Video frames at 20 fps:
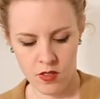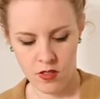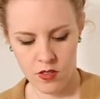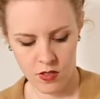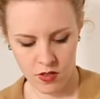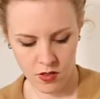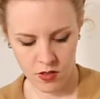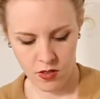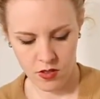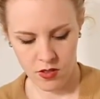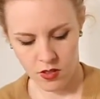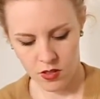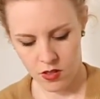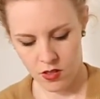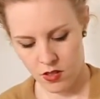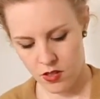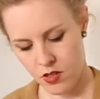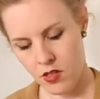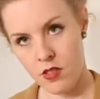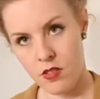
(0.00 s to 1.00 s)
So you
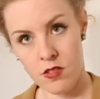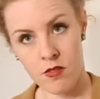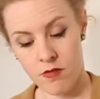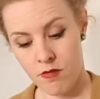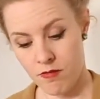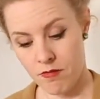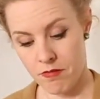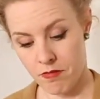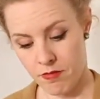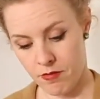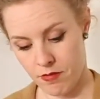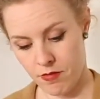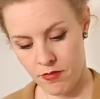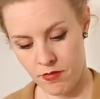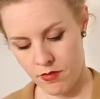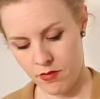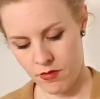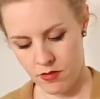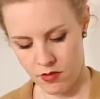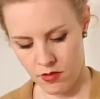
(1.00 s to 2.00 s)
can just use your fingers for
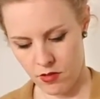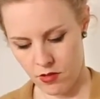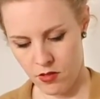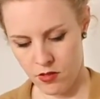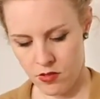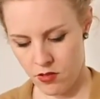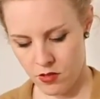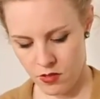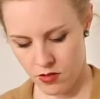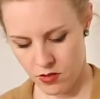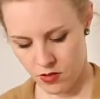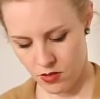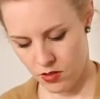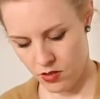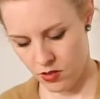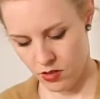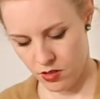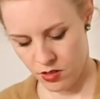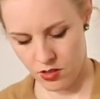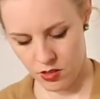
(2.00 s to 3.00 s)
this. You can use a
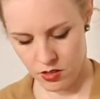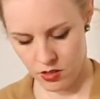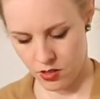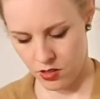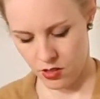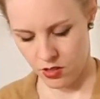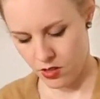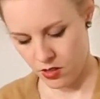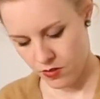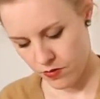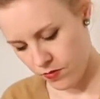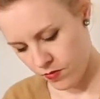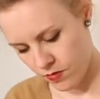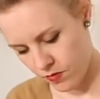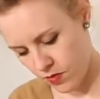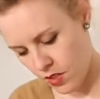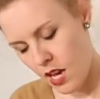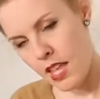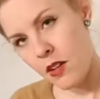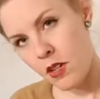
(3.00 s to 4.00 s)
pen if you think that'll
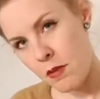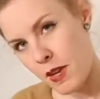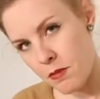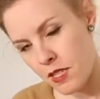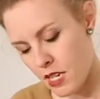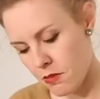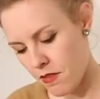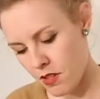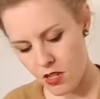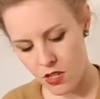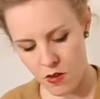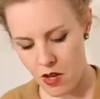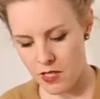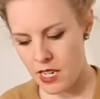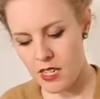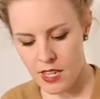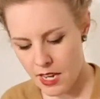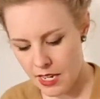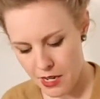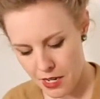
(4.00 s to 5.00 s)
help, just don't push too
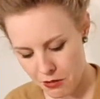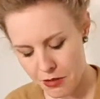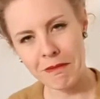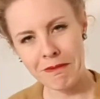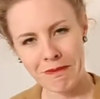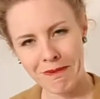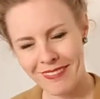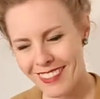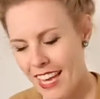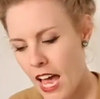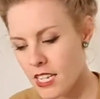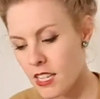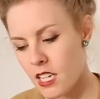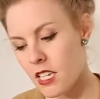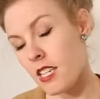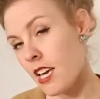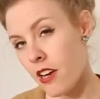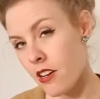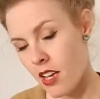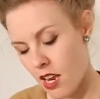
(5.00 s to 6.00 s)
hard.
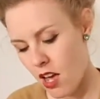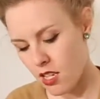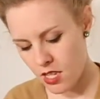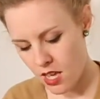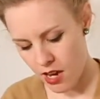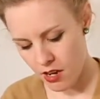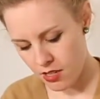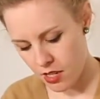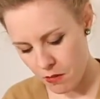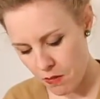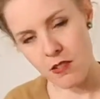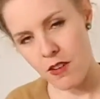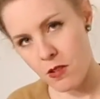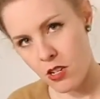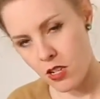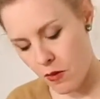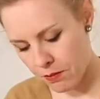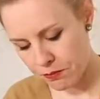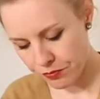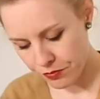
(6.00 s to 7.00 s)
And
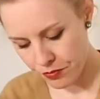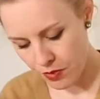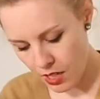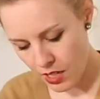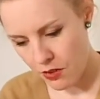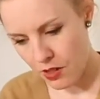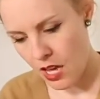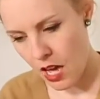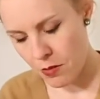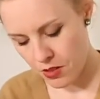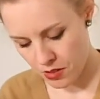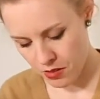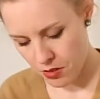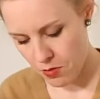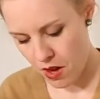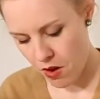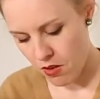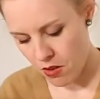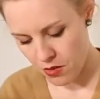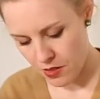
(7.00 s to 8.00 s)
the key to
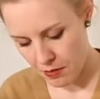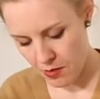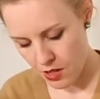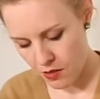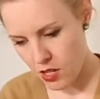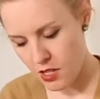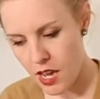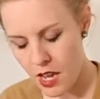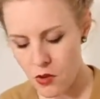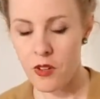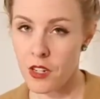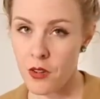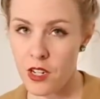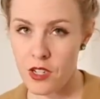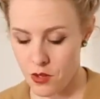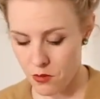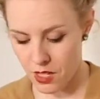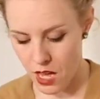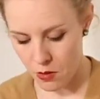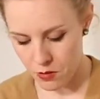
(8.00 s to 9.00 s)
this
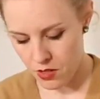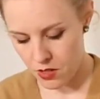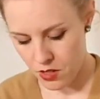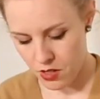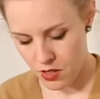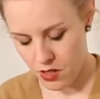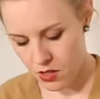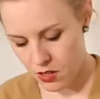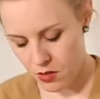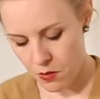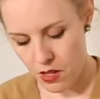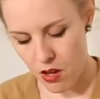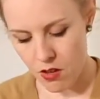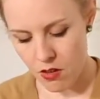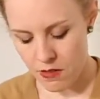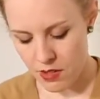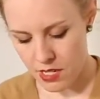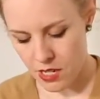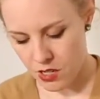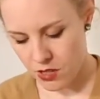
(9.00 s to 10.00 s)
is
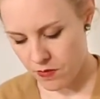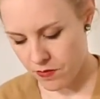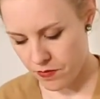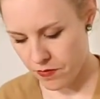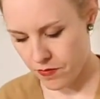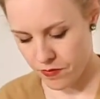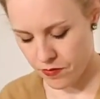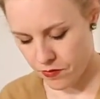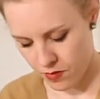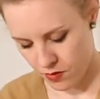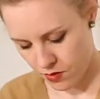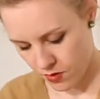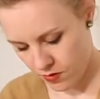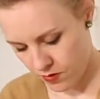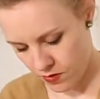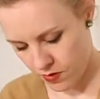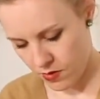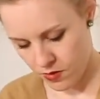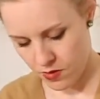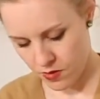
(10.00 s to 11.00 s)
ironing at the
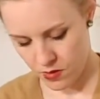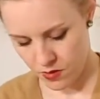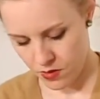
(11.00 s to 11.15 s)
end